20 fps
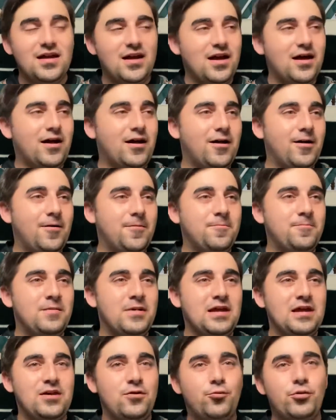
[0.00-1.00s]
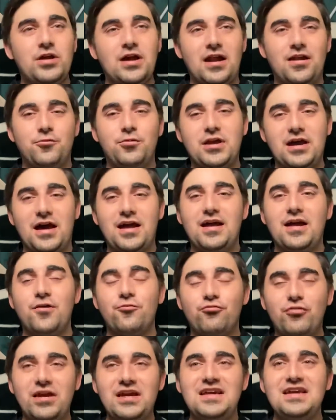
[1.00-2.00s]
We got a
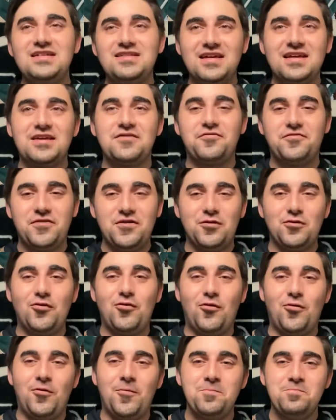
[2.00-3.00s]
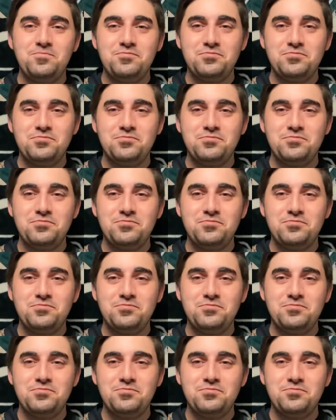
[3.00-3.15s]
rinky-dink field goal.